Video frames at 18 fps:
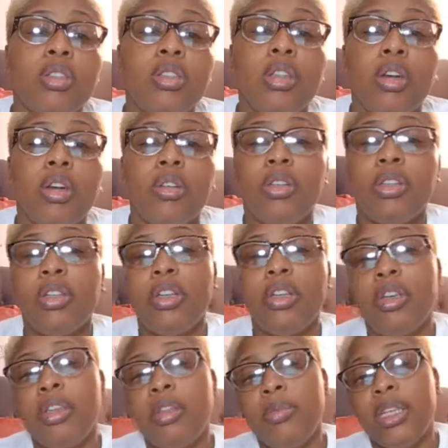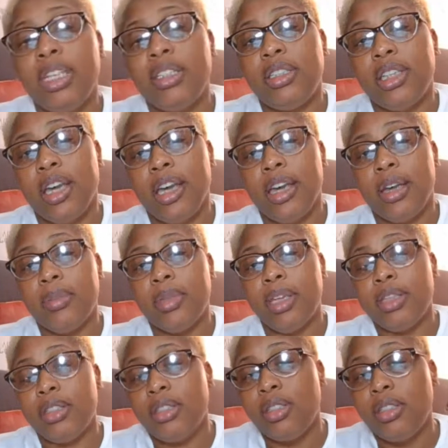So in the meantime,
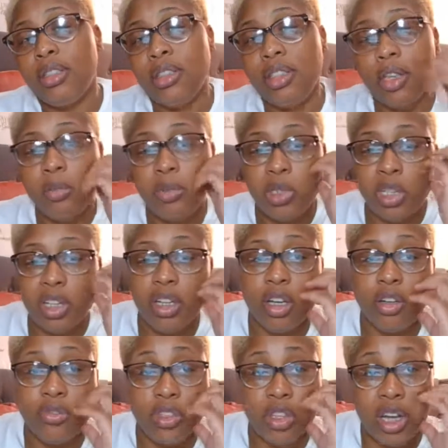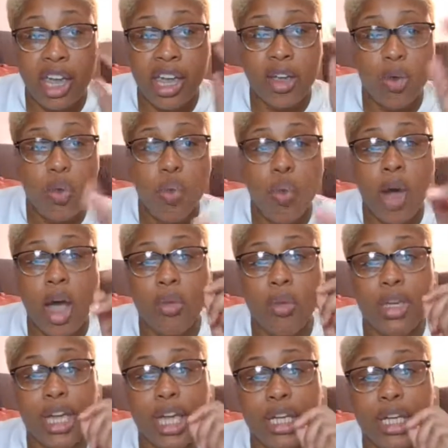that's the subject of the night. Why
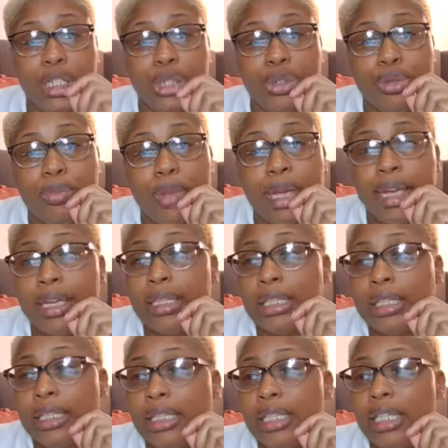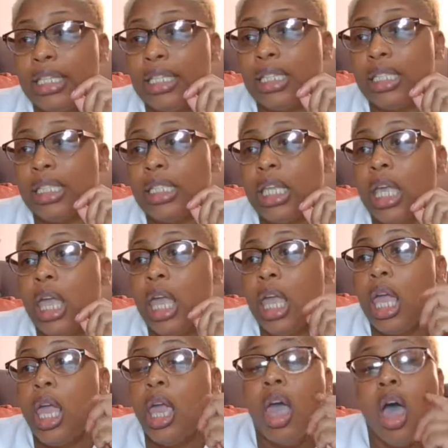we hate your man.
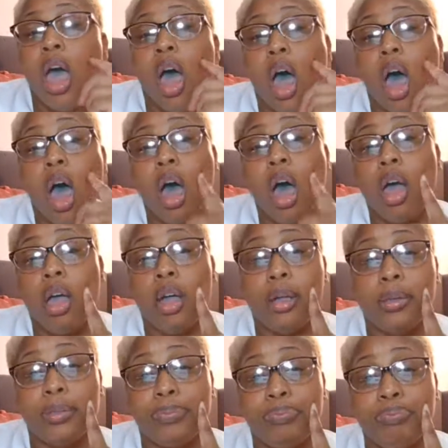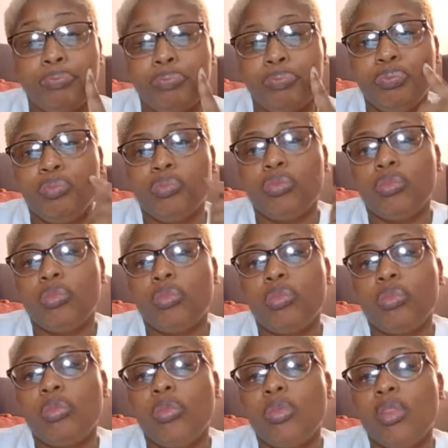And
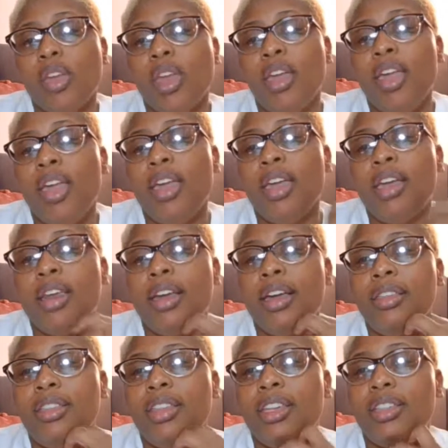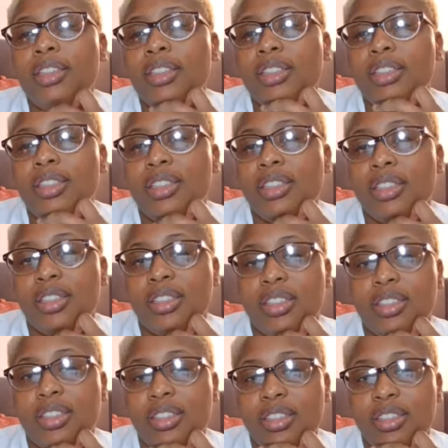I think this is a
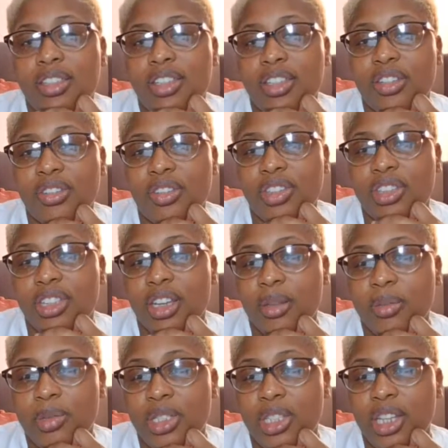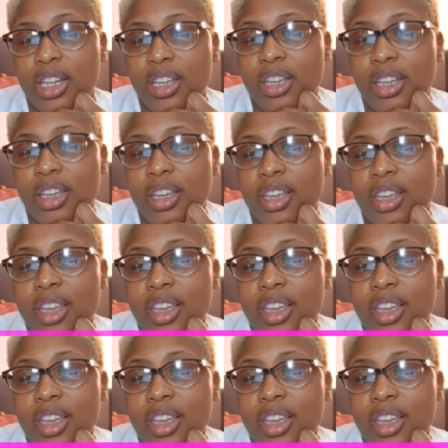sensitive subject.